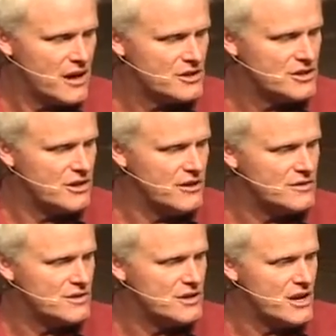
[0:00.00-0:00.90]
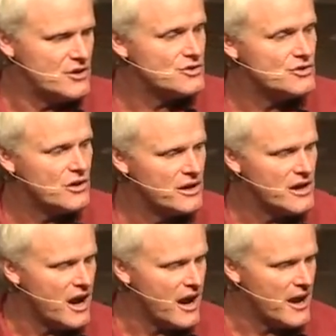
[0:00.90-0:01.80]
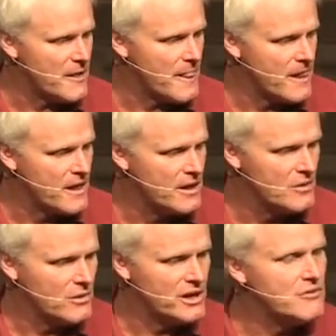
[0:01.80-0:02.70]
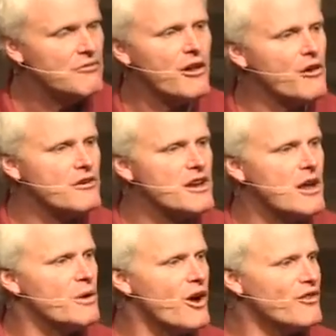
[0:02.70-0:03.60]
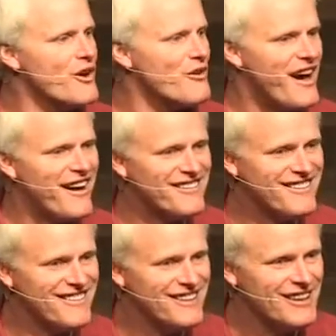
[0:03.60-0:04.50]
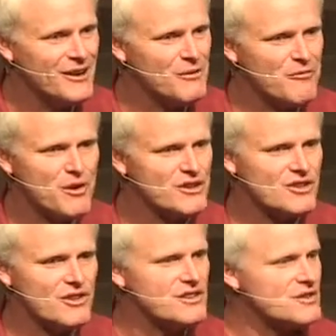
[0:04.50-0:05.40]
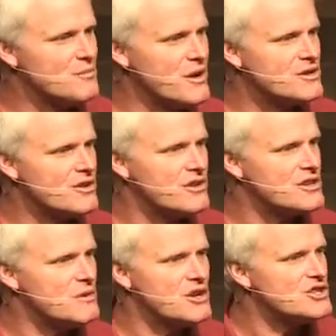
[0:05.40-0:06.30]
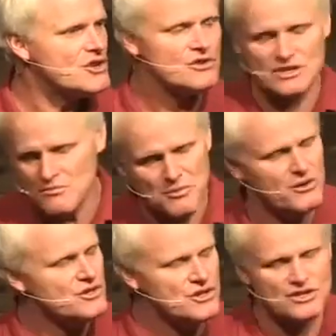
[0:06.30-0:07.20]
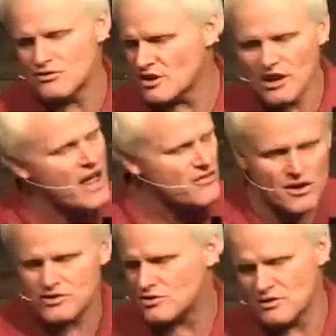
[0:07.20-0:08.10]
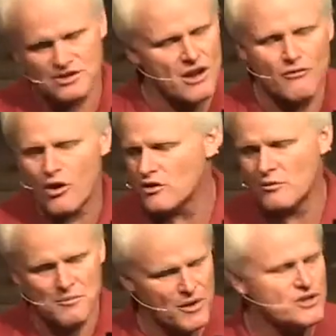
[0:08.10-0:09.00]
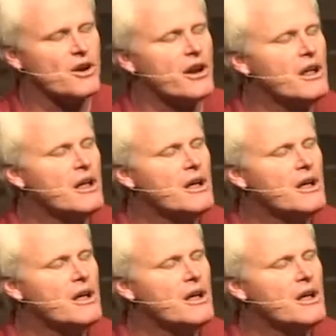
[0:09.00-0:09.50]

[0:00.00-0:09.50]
of the knowledge of good and evil is the day you surely die. We didn't fall over dead. We all know that. And we've preached on this and preached on this, but it's so simple. It's just there's a lot there, so it's not wrong that we preach on it.